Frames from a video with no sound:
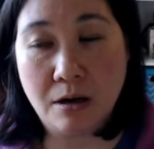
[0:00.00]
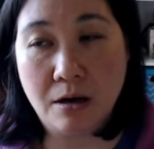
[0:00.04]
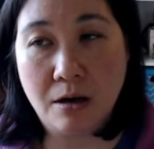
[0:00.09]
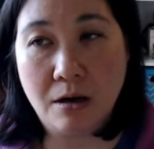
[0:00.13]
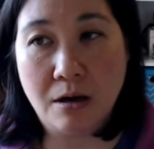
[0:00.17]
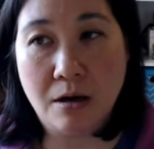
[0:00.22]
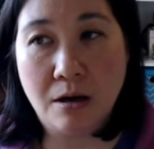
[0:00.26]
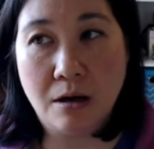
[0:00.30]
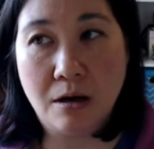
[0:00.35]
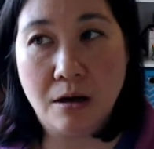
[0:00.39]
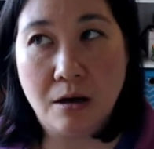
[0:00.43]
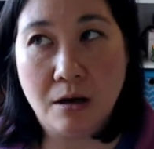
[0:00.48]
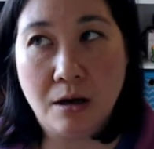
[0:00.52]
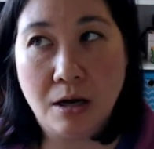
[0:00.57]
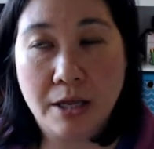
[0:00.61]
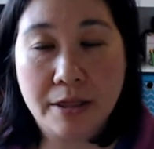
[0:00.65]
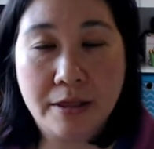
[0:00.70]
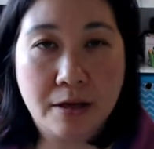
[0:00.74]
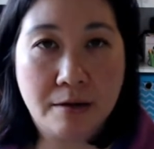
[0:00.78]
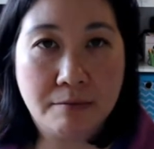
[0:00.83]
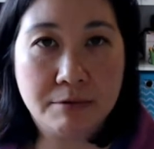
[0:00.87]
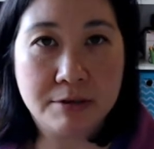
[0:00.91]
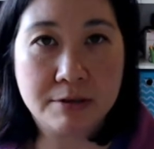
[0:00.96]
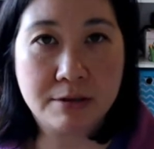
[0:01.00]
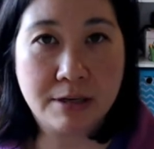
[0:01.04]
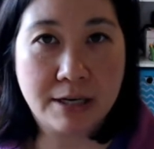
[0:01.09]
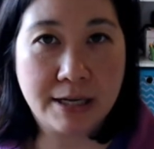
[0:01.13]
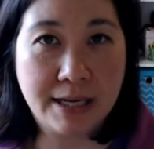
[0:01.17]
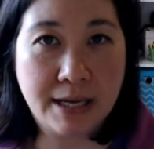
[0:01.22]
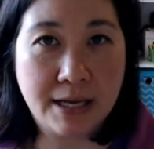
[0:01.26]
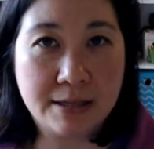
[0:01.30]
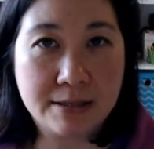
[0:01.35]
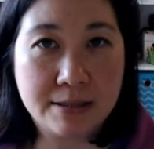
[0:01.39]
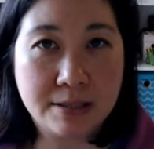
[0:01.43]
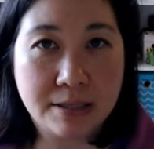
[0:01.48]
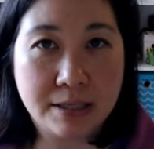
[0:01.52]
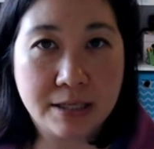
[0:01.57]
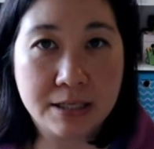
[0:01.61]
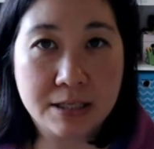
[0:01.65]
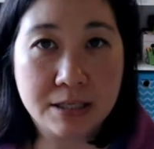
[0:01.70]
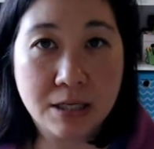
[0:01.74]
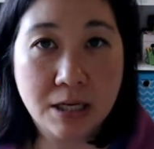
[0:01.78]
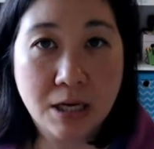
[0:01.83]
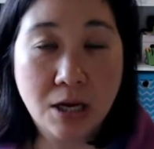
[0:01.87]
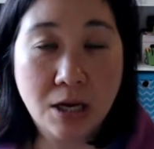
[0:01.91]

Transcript: I think I'm just going to cancel it.